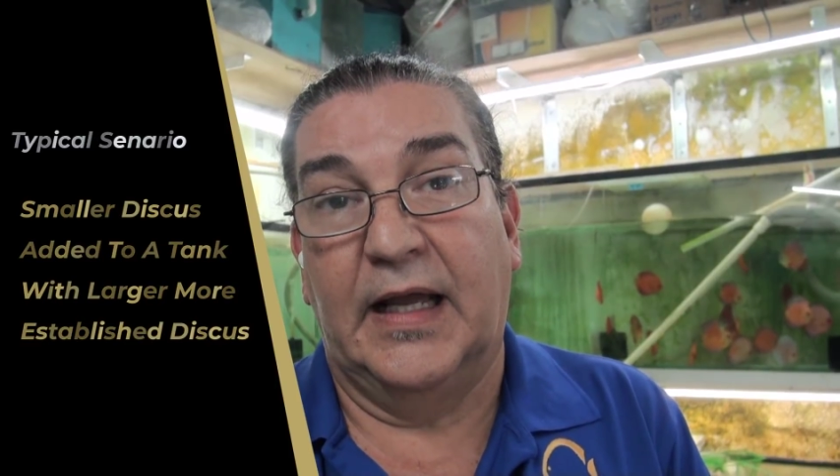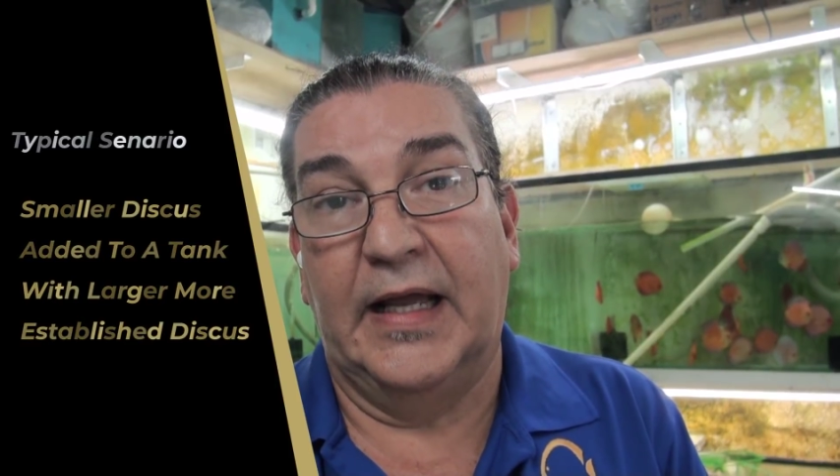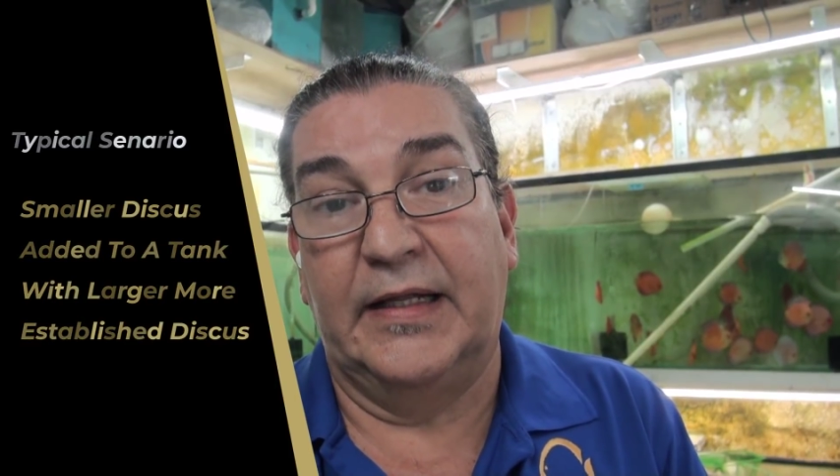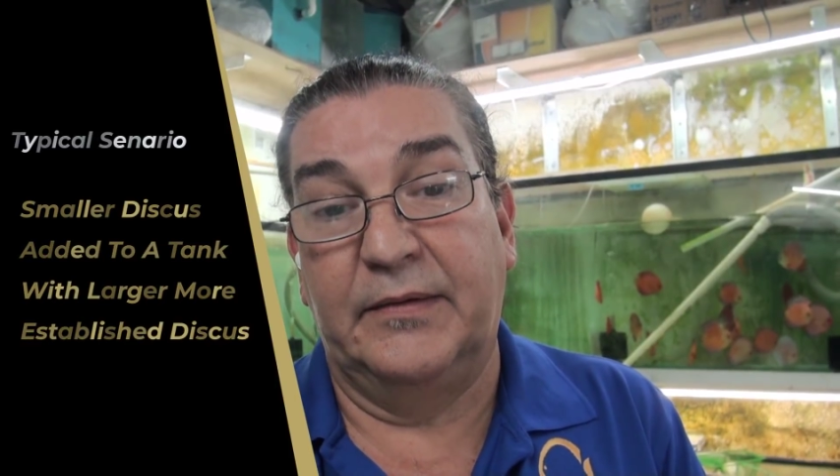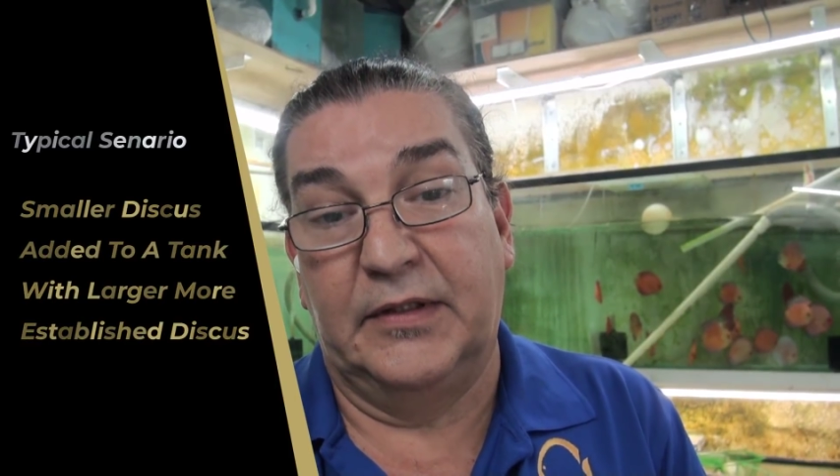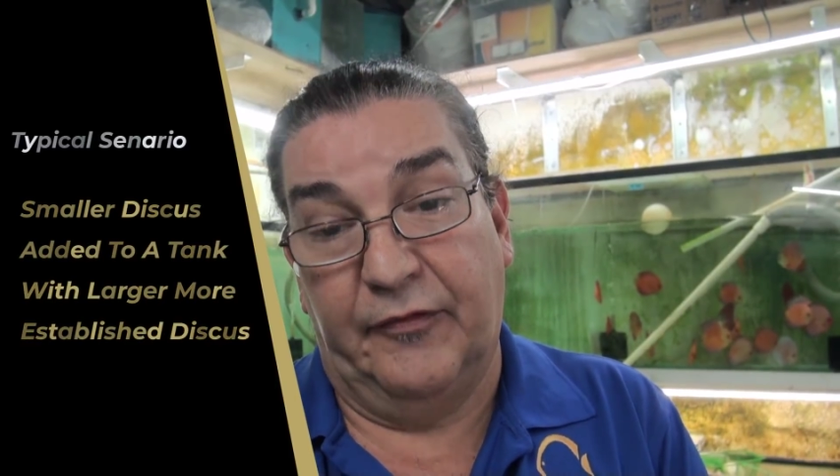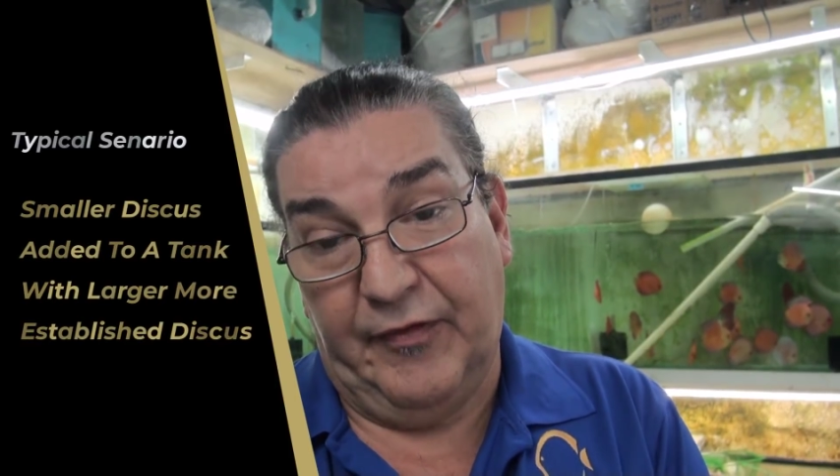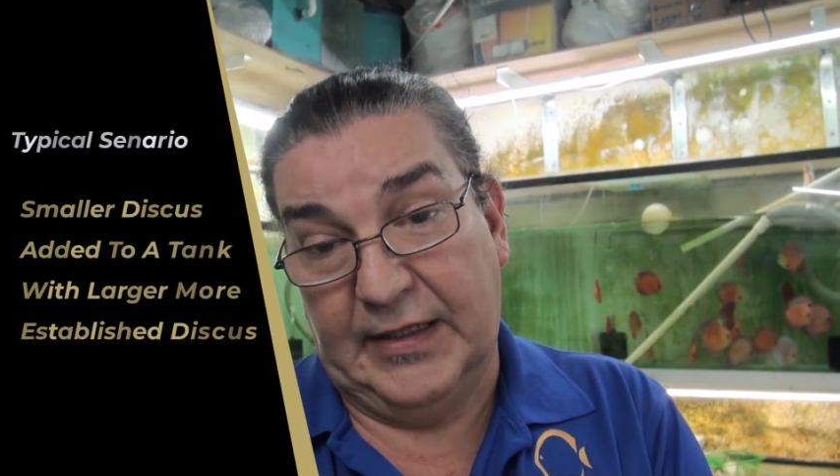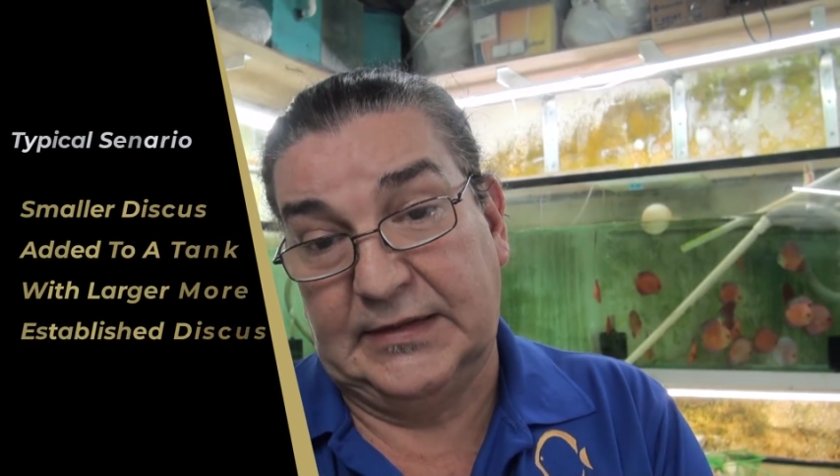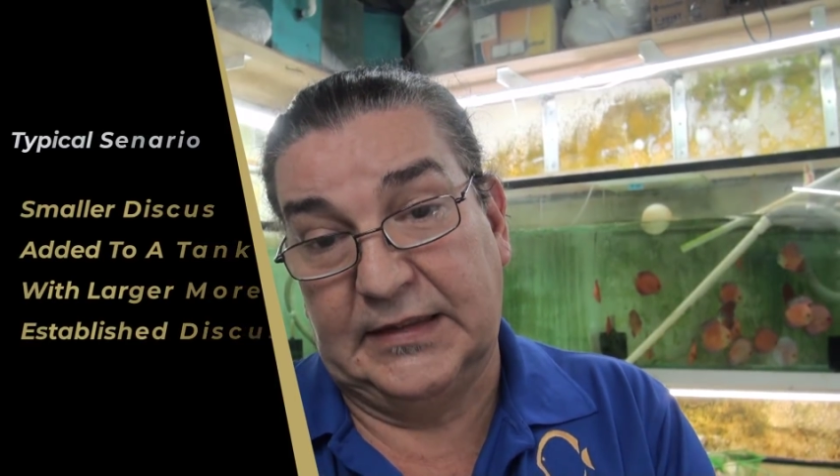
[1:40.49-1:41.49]
And the
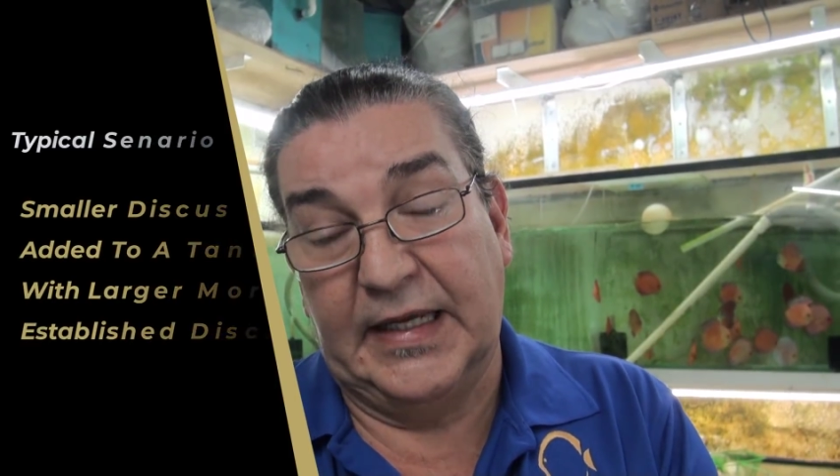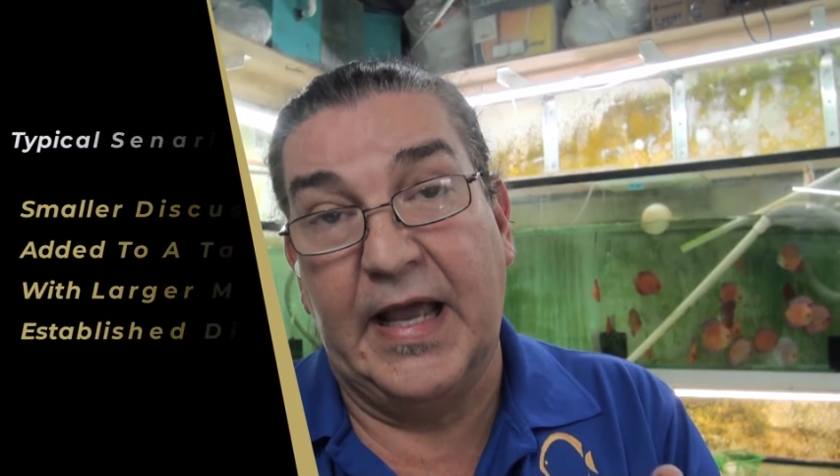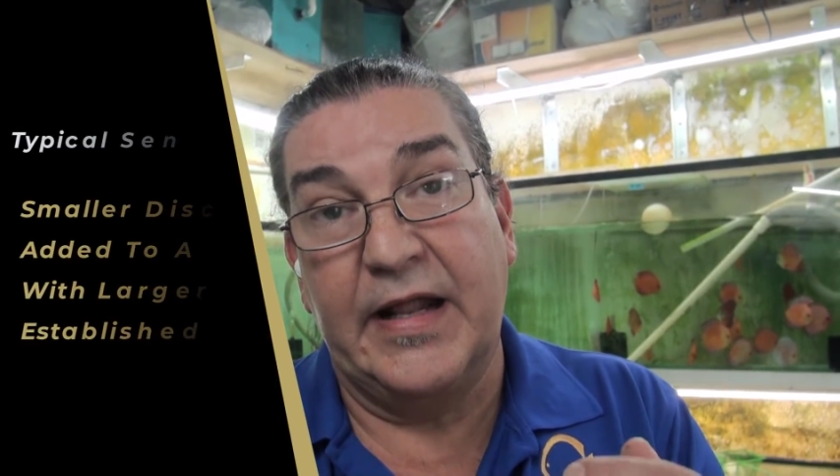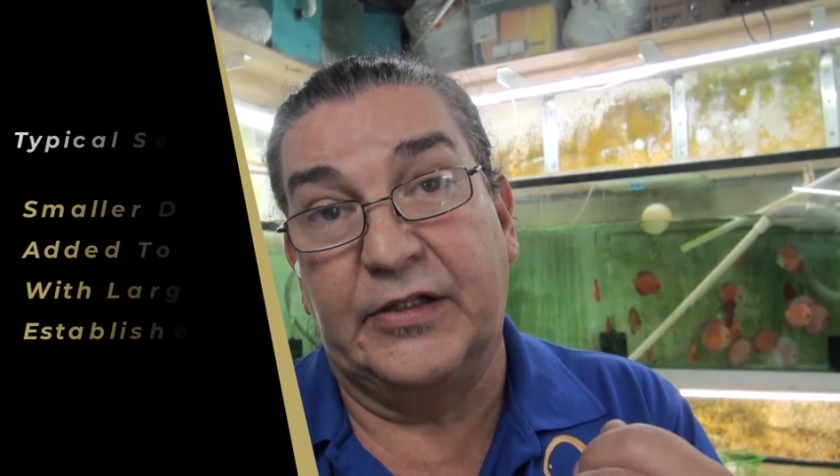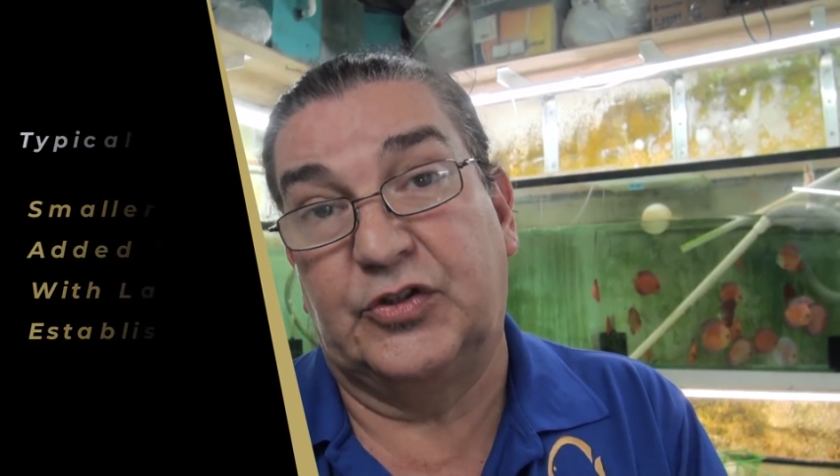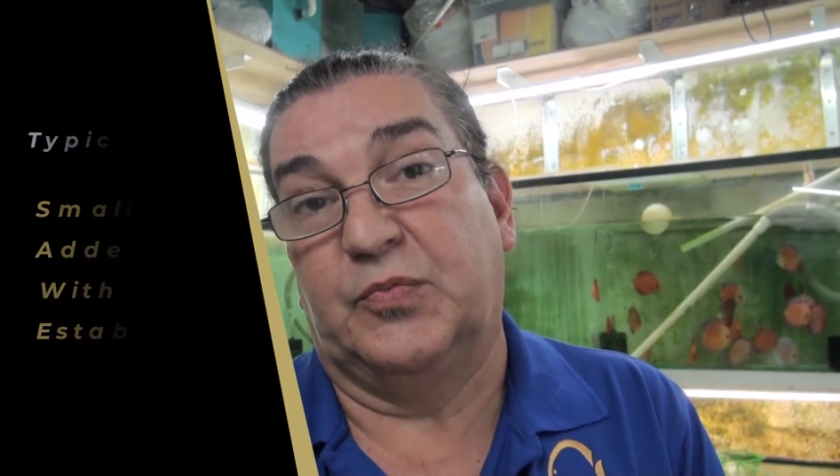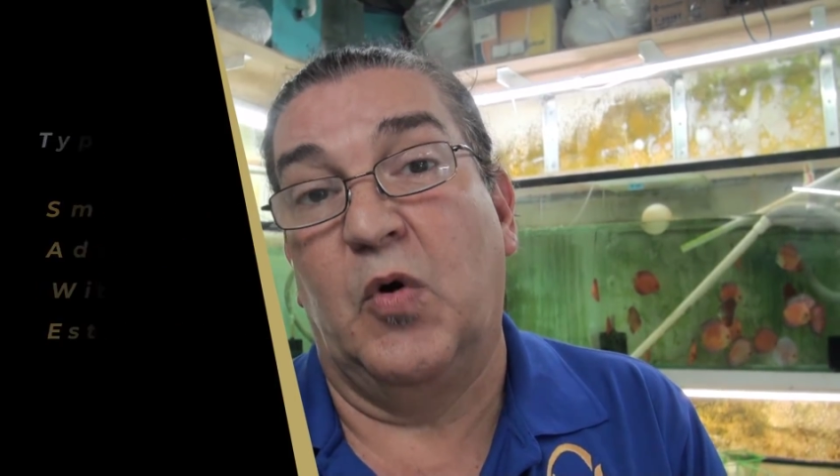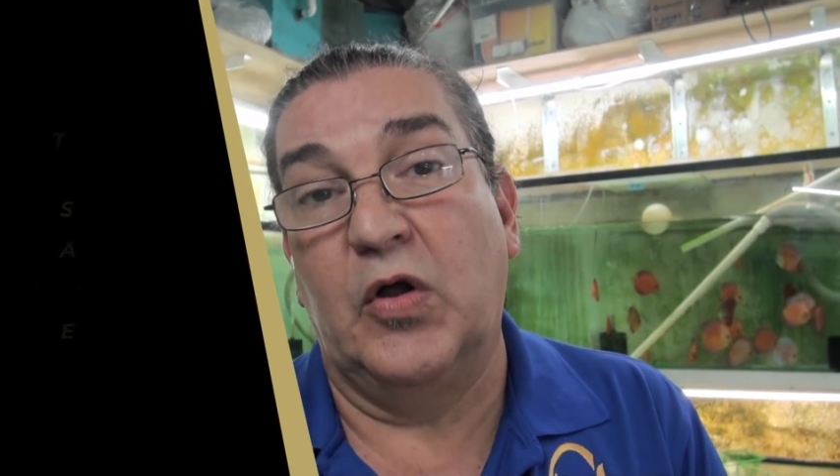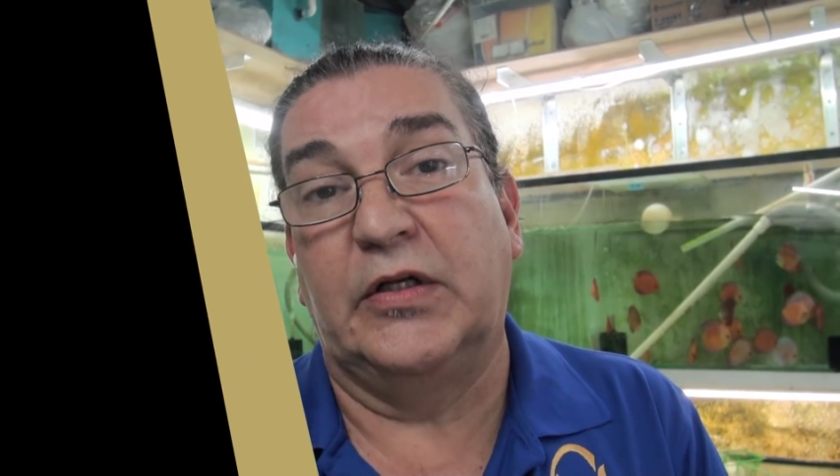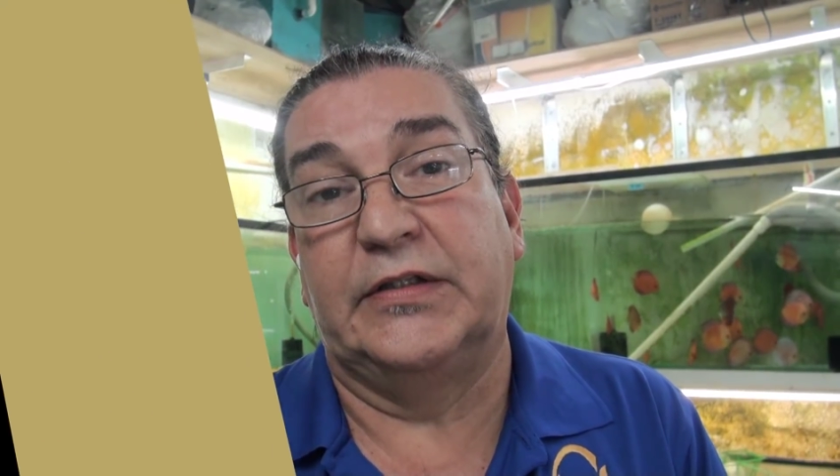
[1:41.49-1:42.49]
fact that they added
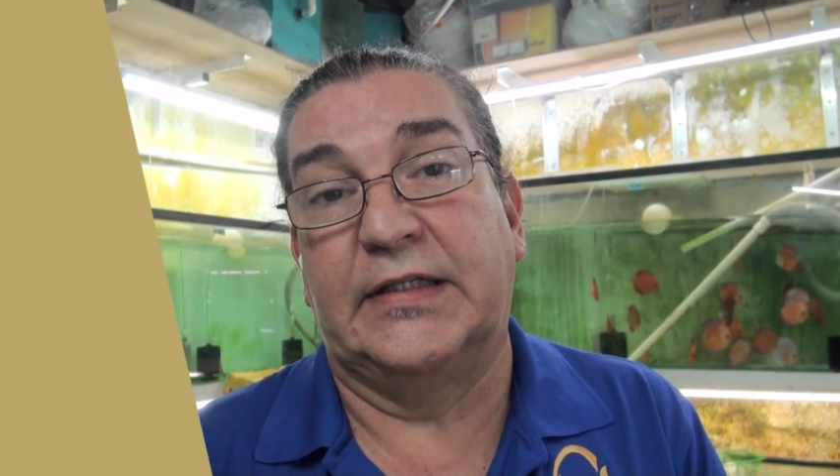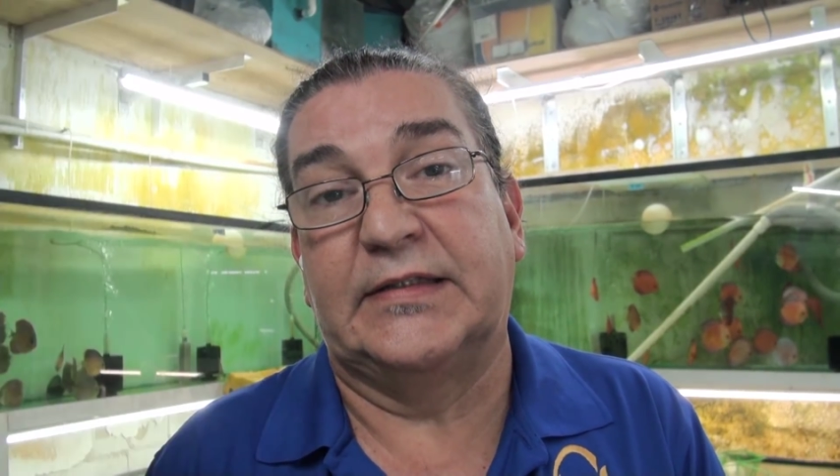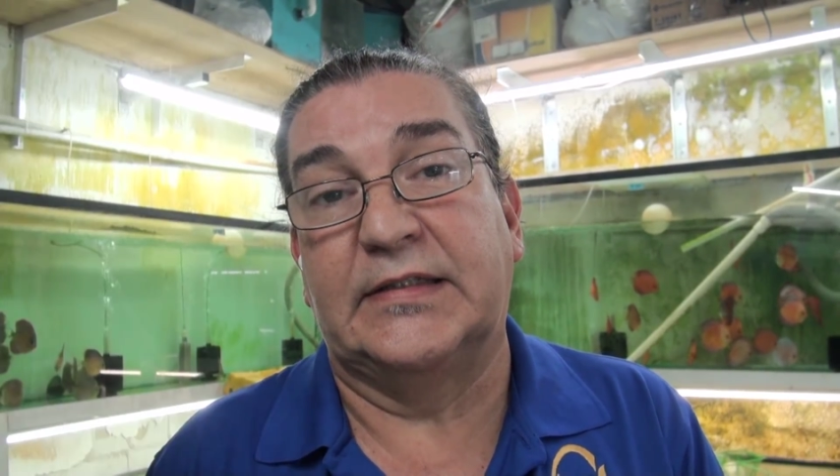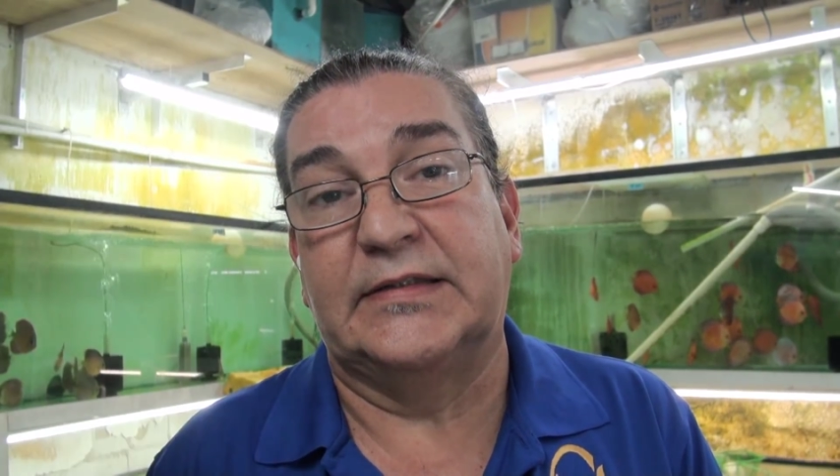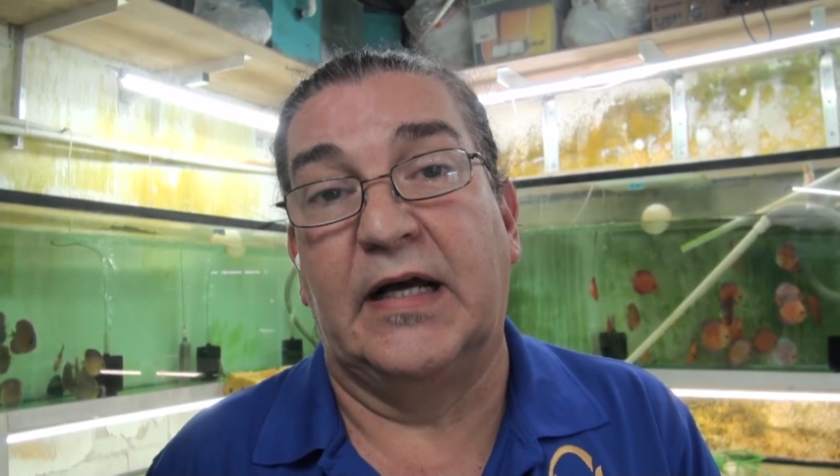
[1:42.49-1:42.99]
smaller discus